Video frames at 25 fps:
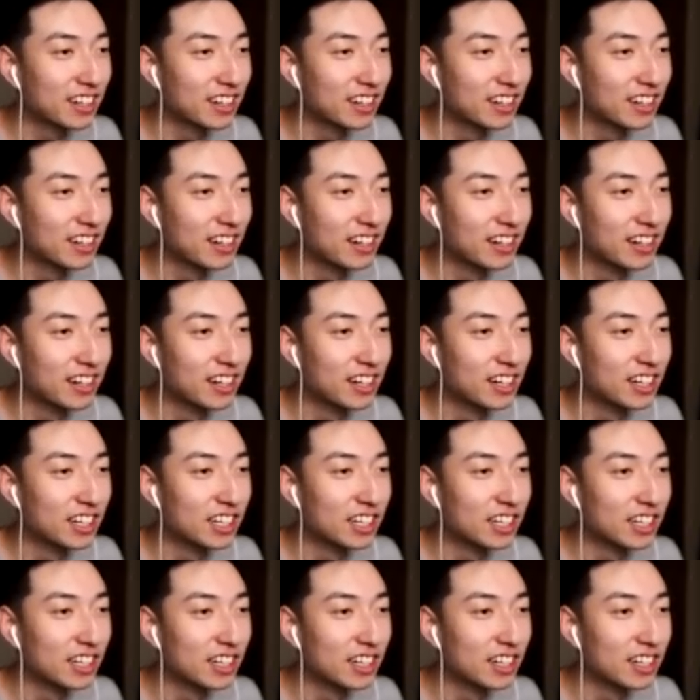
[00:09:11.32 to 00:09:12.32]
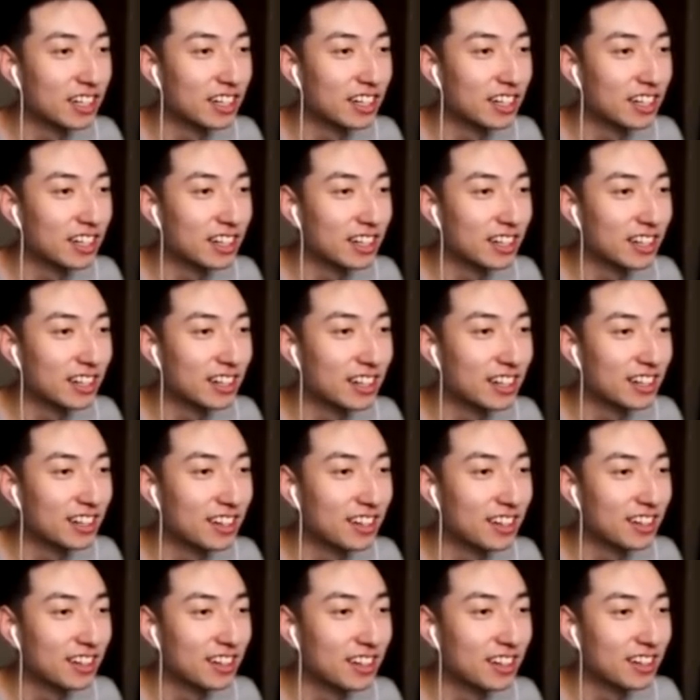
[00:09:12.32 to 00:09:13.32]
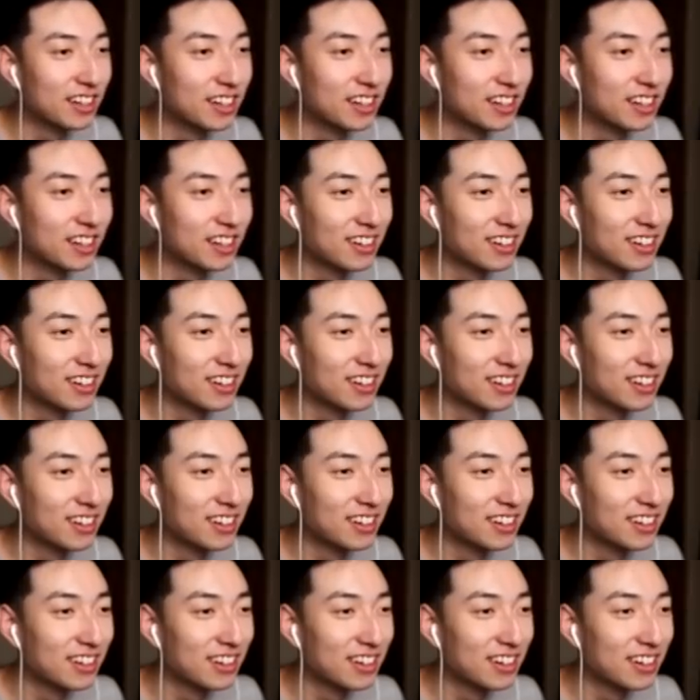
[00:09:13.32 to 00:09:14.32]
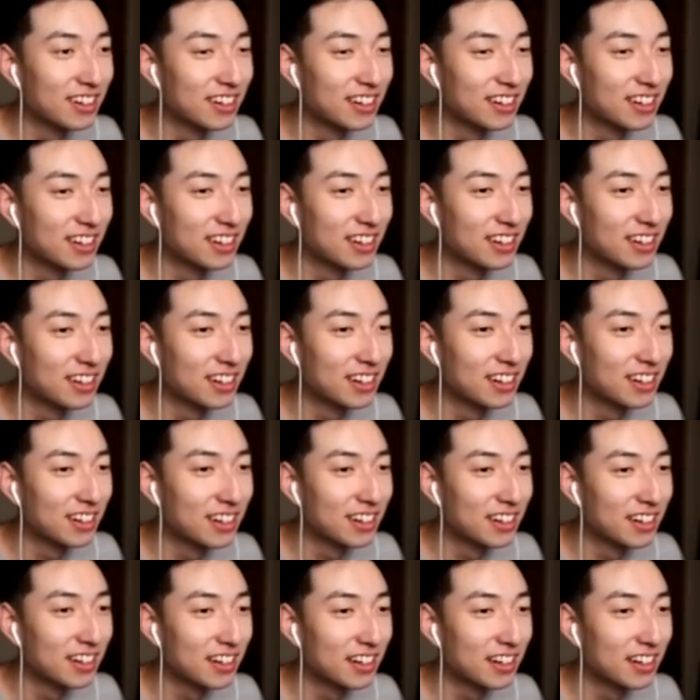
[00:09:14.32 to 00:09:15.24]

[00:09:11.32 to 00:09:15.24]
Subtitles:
Nothing is said.